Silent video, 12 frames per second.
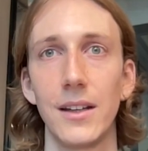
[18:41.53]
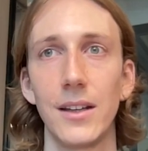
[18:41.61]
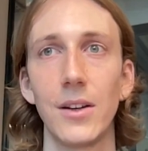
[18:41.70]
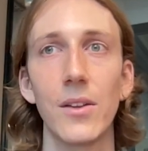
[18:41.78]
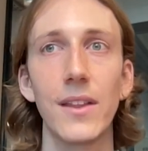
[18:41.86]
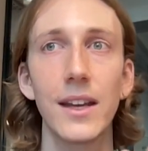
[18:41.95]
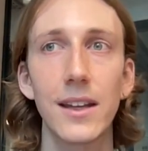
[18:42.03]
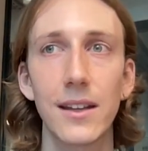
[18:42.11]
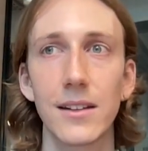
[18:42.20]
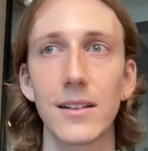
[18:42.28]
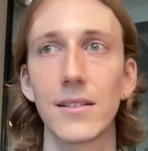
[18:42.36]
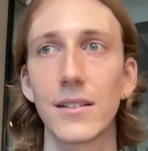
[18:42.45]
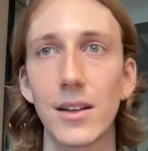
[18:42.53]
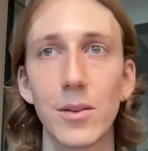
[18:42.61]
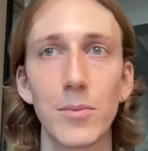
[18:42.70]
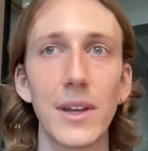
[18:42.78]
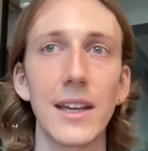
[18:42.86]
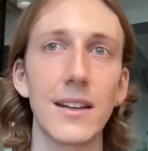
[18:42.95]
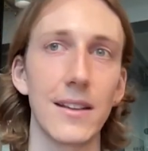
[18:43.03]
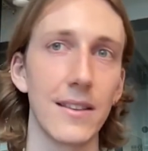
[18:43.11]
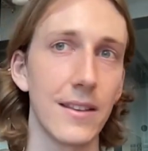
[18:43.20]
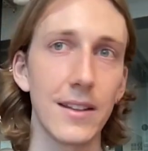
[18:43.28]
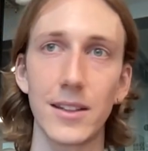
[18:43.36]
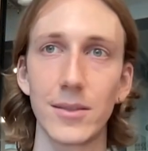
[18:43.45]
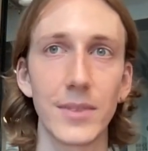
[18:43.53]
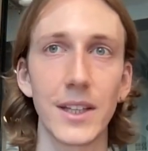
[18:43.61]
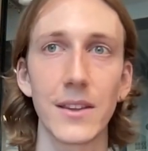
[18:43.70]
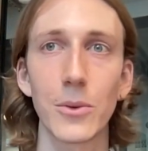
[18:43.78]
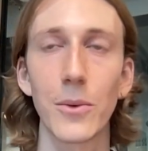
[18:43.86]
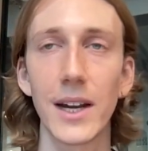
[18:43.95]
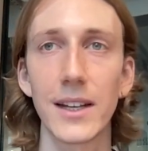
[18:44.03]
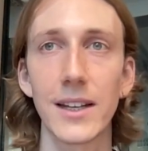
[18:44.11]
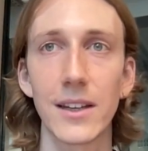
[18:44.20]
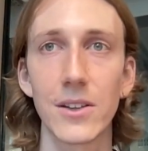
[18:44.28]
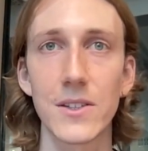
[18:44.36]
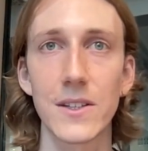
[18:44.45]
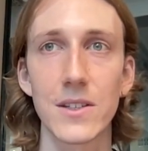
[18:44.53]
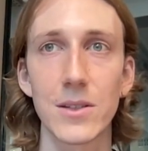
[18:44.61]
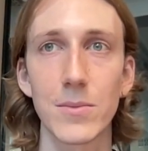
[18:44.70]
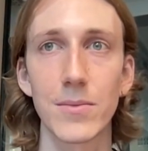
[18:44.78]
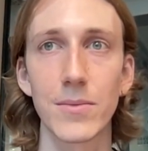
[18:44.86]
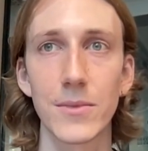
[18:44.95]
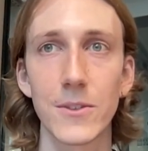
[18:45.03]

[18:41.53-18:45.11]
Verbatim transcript: you know, they can compete in the wider ecosystem